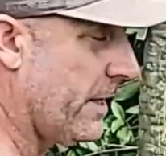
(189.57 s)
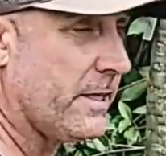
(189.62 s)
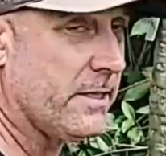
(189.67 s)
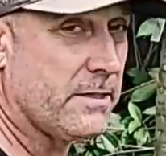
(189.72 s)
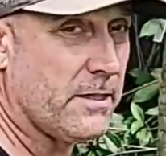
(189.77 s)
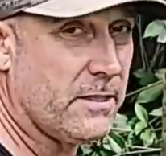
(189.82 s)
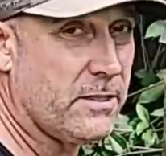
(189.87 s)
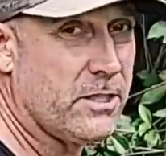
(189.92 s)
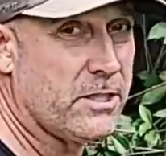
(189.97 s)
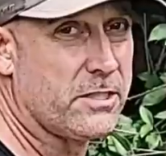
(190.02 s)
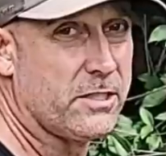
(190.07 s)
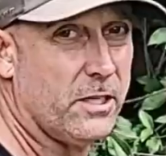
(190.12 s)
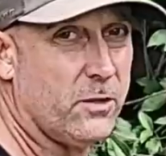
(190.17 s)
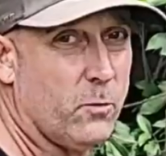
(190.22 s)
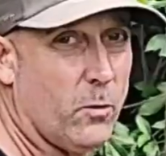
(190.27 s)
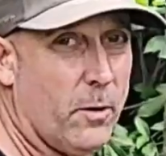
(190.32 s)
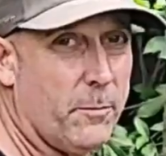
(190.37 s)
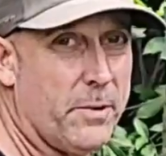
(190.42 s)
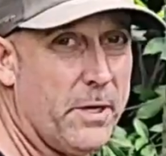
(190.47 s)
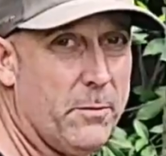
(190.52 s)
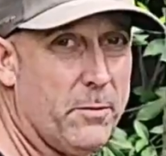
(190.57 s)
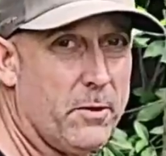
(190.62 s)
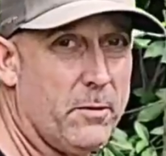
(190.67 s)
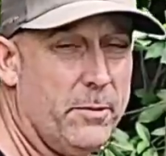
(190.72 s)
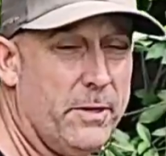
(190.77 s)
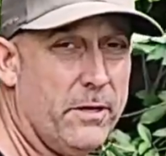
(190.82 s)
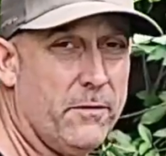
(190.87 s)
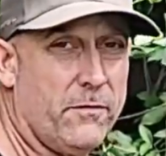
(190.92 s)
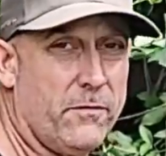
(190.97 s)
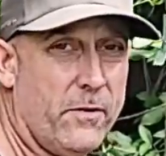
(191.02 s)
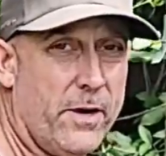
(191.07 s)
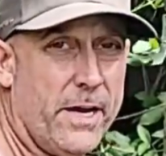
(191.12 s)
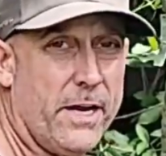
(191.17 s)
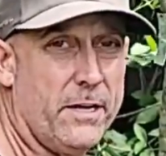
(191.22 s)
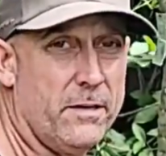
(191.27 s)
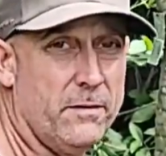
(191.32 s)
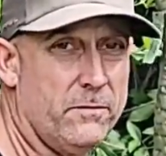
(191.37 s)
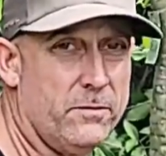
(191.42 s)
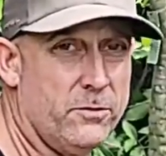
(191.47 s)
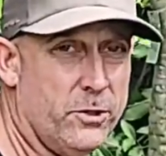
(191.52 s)
is I just didn't want people to be afraid
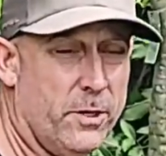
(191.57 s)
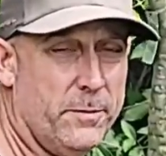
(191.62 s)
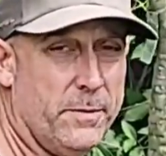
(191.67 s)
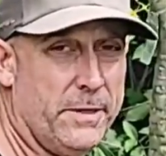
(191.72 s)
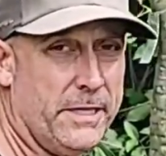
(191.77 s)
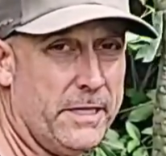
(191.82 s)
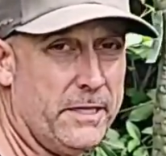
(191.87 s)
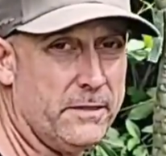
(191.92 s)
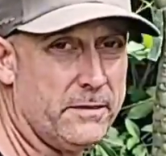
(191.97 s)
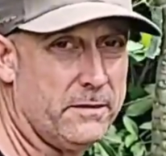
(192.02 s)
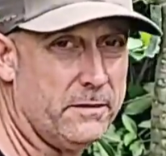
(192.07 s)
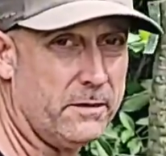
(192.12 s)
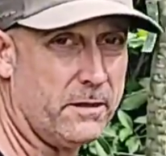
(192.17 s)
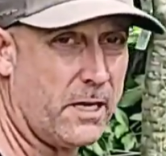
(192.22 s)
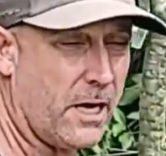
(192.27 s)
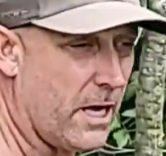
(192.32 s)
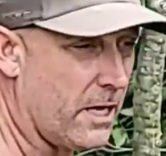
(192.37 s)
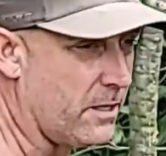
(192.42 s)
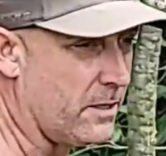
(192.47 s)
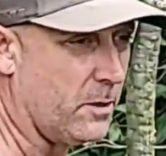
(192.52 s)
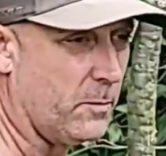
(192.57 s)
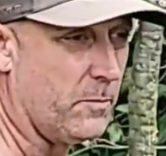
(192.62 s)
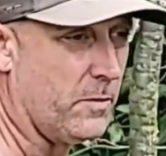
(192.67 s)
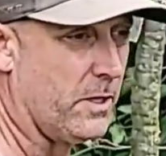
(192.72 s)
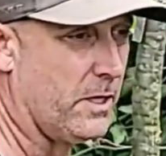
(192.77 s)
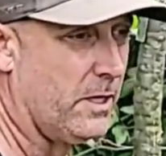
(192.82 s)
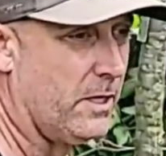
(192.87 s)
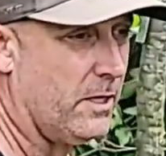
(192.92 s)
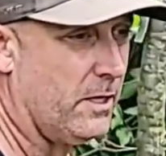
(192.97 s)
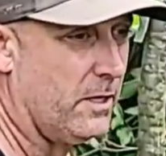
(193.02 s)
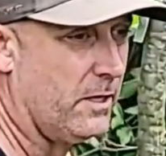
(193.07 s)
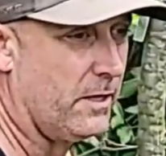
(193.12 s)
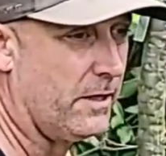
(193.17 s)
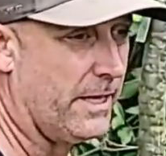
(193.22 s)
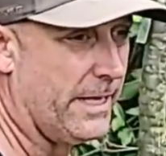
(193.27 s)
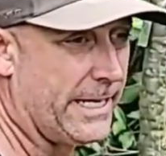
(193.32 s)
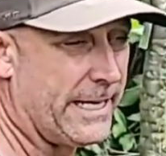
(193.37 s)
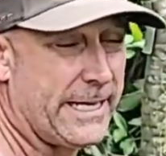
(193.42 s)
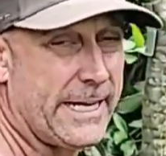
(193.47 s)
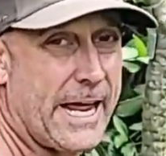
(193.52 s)
of trimming these and cutting them.
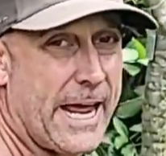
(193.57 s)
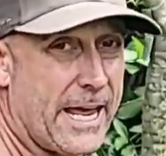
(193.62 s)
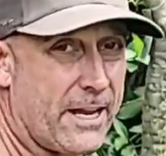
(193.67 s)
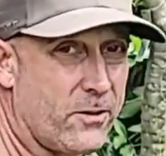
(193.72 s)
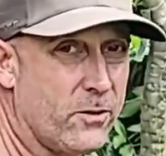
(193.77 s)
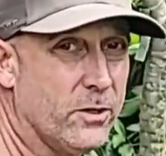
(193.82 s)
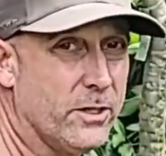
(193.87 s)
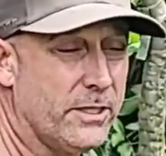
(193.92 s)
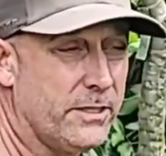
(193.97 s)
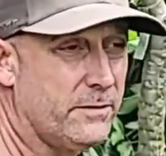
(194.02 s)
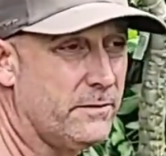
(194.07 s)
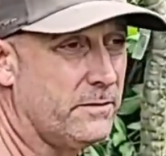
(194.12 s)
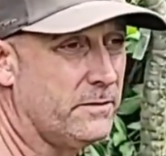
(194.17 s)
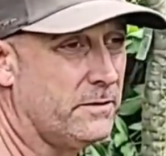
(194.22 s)
They can handle it.